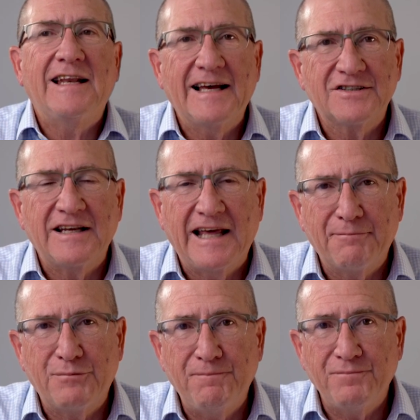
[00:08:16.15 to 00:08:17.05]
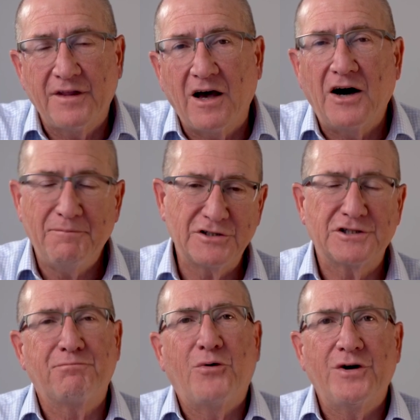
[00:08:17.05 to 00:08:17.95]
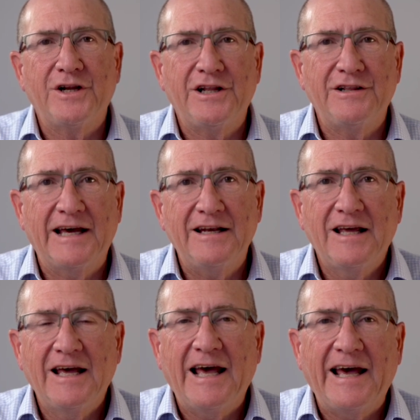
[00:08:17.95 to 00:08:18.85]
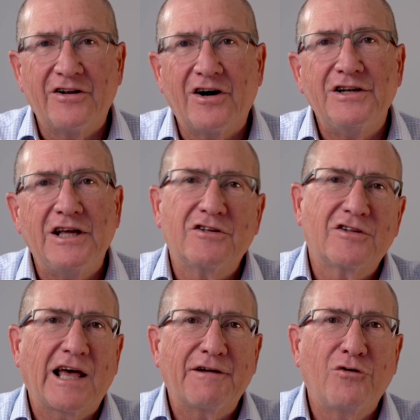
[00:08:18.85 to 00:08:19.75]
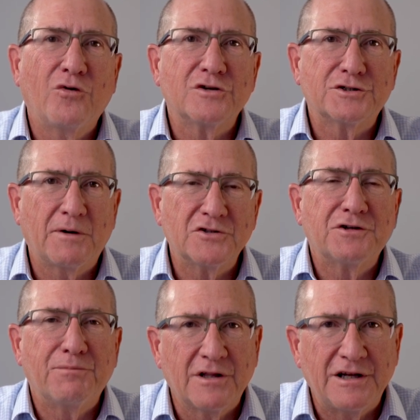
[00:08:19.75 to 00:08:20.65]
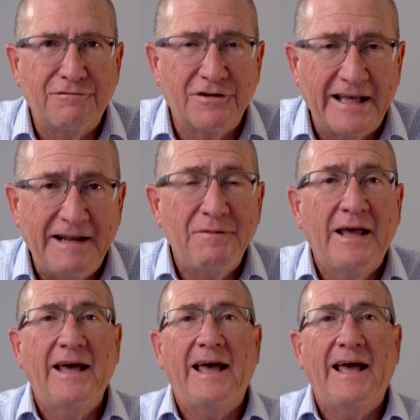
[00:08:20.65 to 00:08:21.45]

hasn't happened. I'm disappointed in that, and I need to take full responsibility for that.